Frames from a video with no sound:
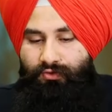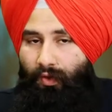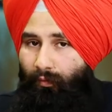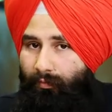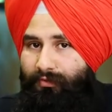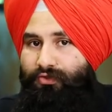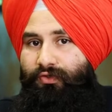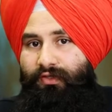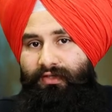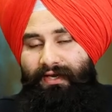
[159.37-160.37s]
So I will be
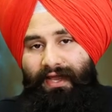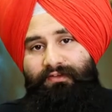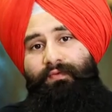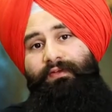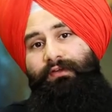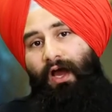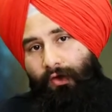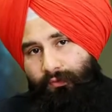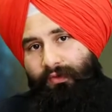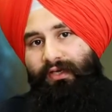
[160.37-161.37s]
showing you in the next phase how
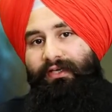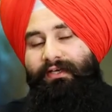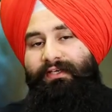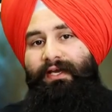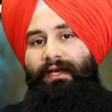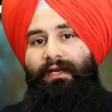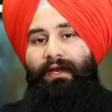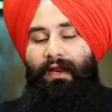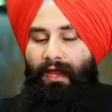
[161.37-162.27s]
you can create it